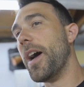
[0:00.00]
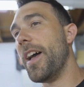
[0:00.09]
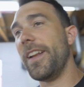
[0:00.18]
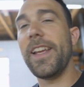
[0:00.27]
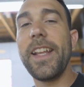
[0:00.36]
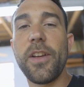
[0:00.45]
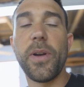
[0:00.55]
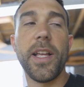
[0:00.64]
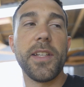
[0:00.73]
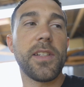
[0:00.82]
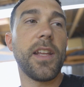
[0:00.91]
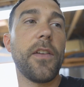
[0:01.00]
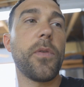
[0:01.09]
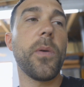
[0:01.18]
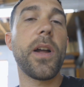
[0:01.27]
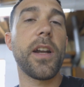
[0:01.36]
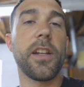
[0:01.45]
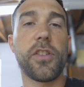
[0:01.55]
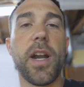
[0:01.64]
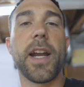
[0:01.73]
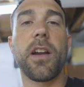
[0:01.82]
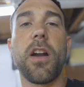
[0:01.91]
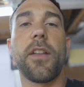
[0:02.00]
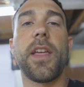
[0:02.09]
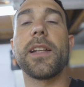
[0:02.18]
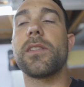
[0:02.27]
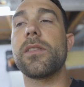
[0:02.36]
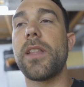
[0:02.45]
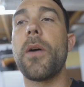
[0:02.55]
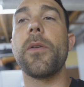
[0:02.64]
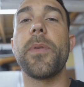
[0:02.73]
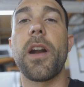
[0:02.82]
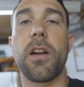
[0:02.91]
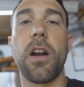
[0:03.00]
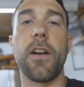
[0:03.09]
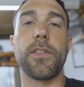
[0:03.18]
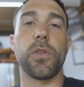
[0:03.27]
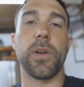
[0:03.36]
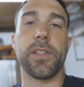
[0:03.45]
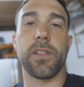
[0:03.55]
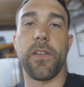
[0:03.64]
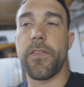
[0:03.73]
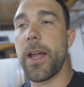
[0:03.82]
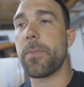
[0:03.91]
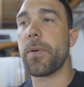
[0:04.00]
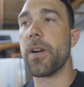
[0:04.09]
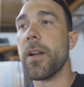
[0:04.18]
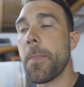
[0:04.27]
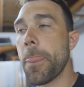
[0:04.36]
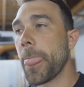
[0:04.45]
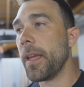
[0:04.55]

But anyways, if we wanted a track car, that's that would be our car of choice is a Viper.